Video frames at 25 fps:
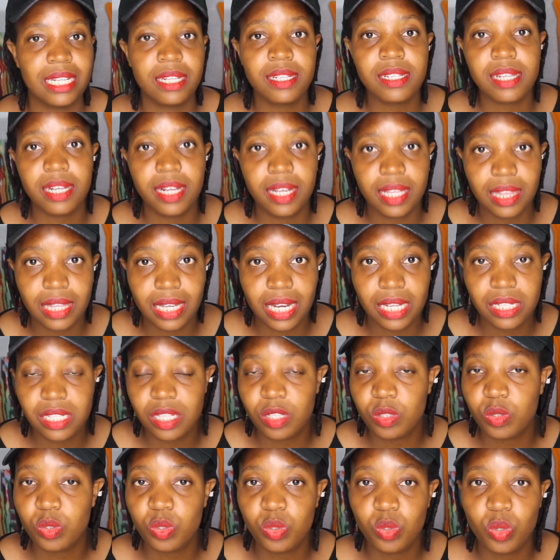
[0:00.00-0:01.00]
just like
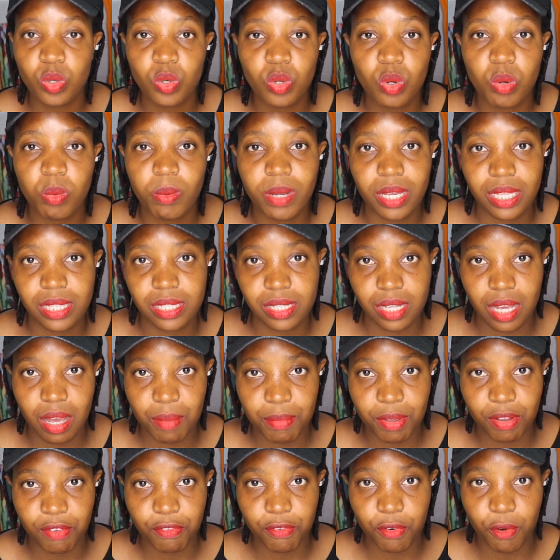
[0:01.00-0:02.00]
that, and you don't know where it's
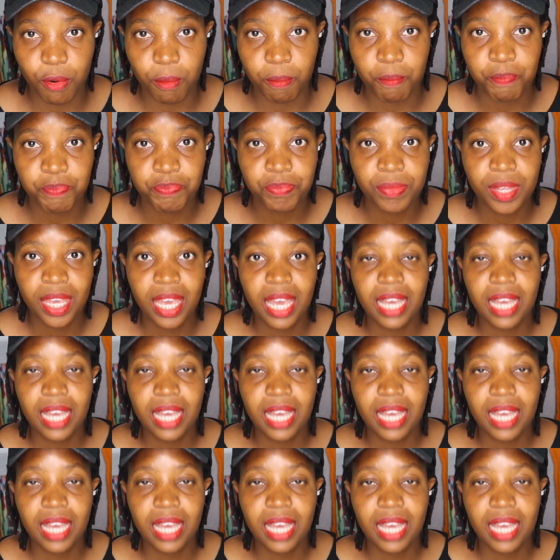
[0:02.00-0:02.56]
coming from.